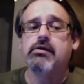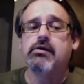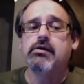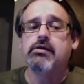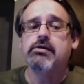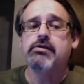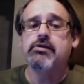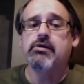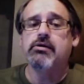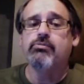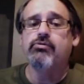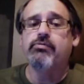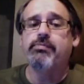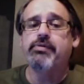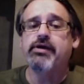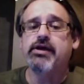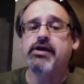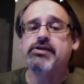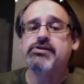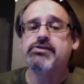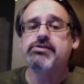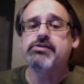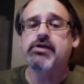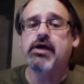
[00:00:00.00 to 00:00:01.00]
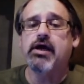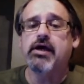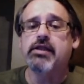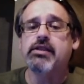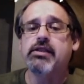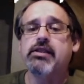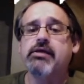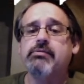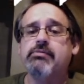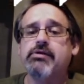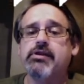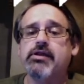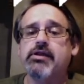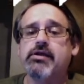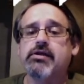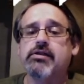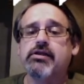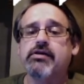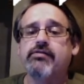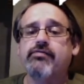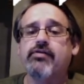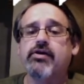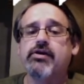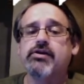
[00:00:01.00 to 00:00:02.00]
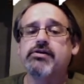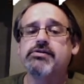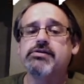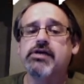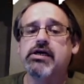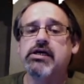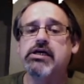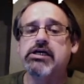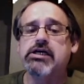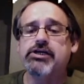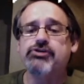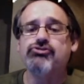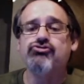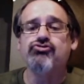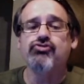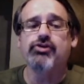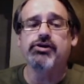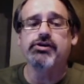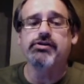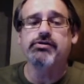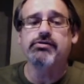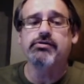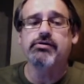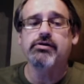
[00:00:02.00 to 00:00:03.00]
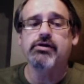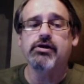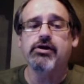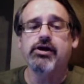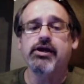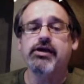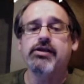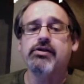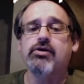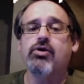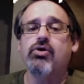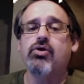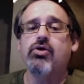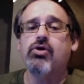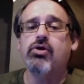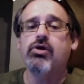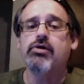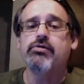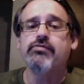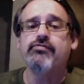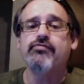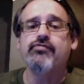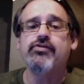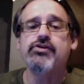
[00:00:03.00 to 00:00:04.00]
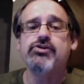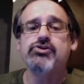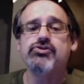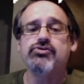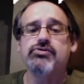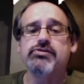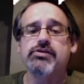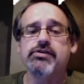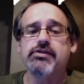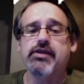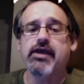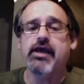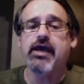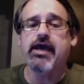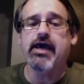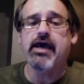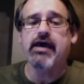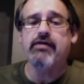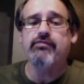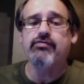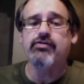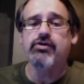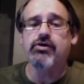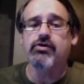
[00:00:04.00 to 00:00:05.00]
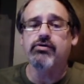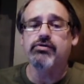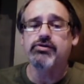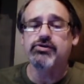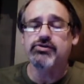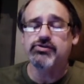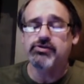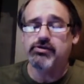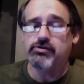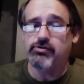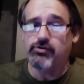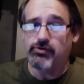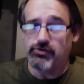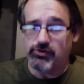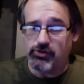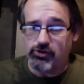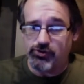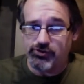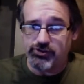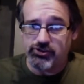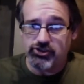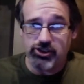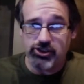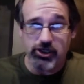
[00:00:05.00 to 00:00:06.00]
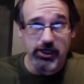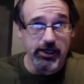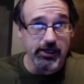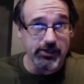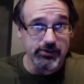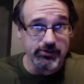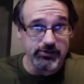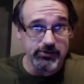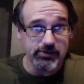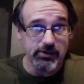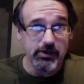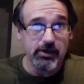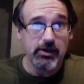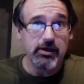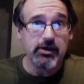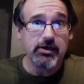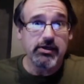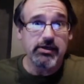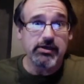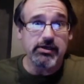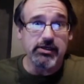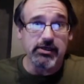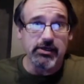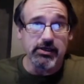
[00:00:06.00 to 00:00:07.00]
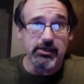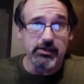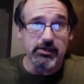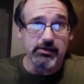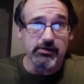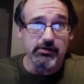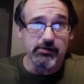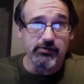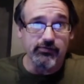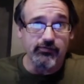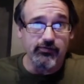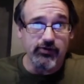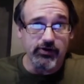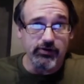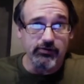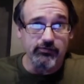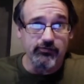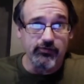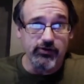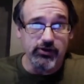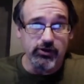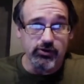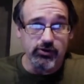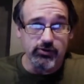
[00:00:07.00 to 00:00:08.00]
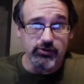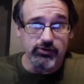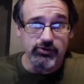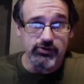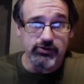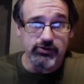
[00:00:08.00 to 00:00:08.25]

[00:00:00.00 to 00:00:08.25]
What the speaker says: Number of pages, unlimited. ClickFunnels, 100. All right, all the features that they have here. You see there's all these checks in Funnelvio's